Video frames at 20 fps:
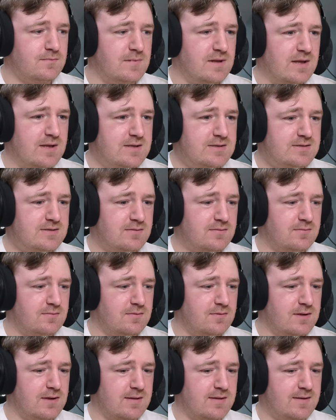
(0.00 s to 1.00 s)
Yeah, his.
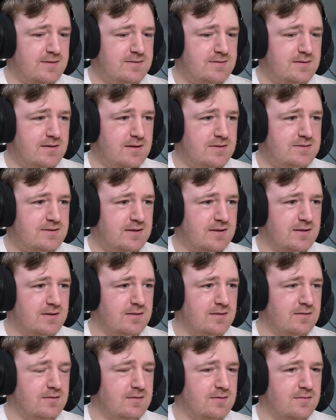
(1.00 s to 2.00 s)
Okay, that's
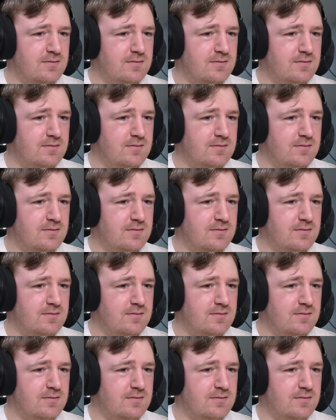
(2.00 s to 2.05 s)
like.